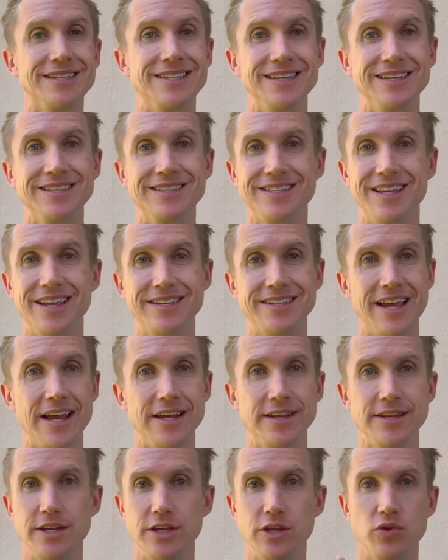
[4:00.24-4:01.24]
is the
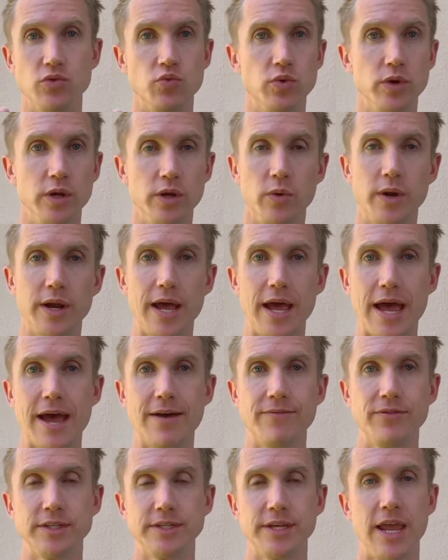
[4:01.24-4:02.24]
technique. You really want to
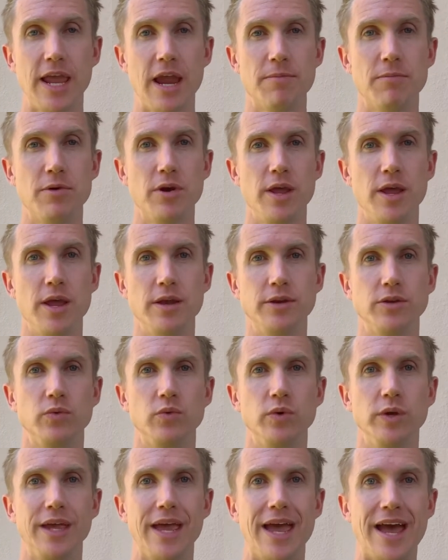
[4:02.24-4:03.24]
have this hammered in to
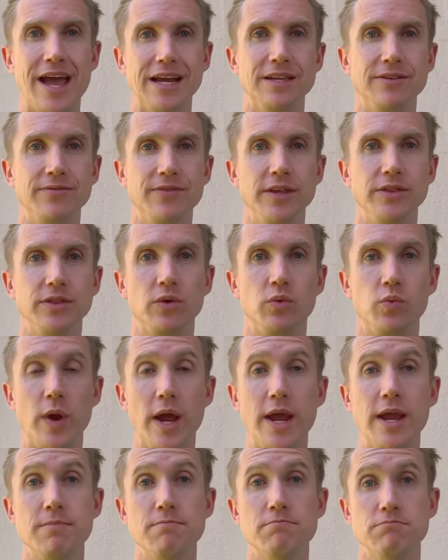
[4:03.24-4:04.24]
really activate the
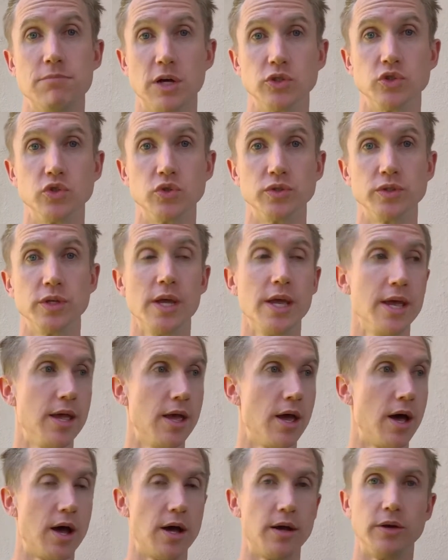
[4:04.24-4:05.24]
right muscles.
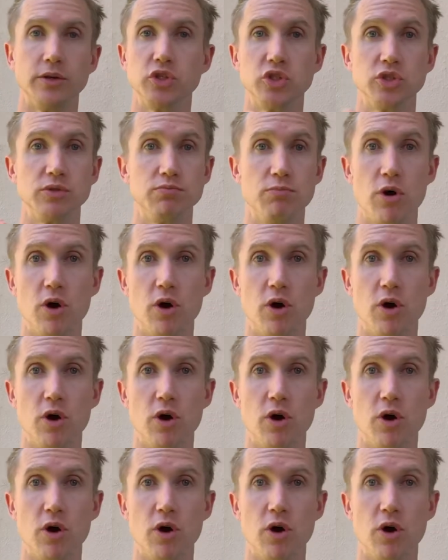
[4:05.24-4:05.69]
A small